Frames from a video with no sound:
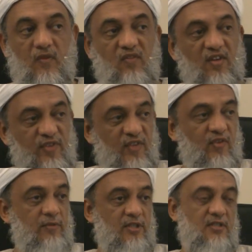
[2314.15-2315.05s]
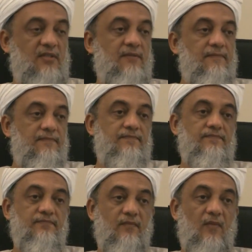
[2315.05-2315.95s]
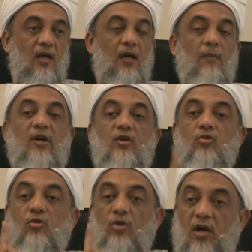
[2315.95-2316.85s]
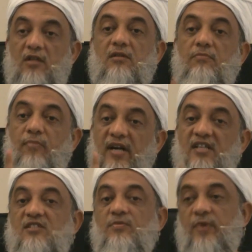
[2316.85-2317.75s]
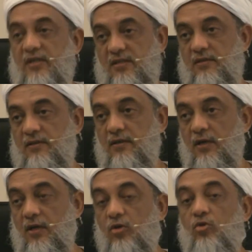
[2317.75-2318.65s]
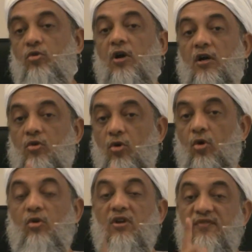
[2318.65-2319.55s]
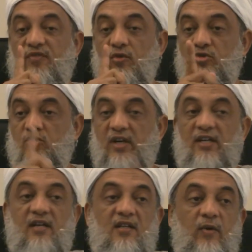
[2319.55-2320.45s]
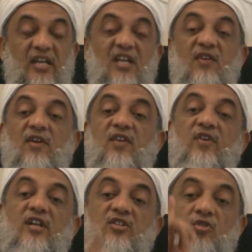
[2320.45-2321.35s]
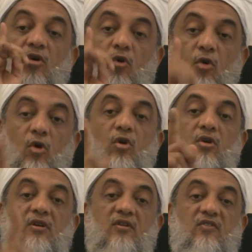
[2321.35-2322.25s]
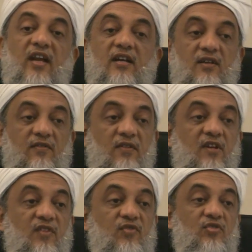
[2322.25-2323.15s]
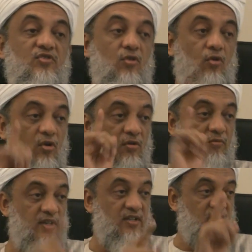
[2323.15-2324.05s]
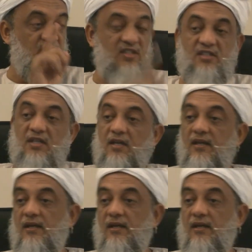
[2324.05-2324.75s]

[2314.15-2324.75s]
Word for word: We are free from this. But do not participate. Do not go. Refuse to attend the even if it is your own relative, even if it's your own brother or sister.